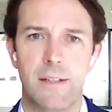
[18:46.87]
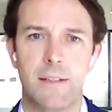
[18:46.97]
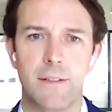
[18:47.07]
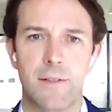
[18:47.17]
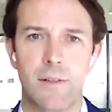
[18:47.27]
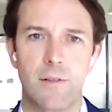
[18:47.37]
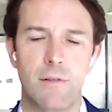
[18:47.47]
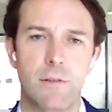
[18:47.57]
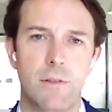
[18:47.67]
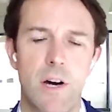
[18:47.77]
And so
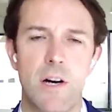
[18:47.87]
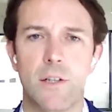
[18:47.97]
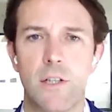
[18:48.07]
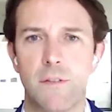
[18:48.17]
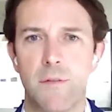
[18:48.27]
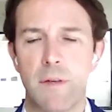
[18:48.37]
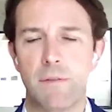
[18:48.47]
you can't go from an